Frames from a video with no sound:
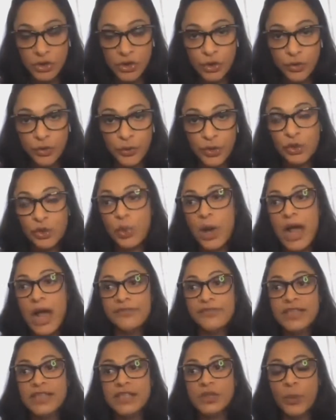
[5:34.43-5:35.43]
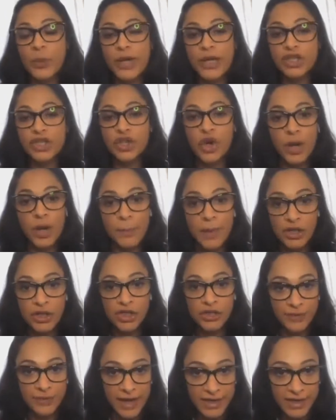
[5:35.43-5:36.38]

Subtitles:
So you have these quick, short bouts of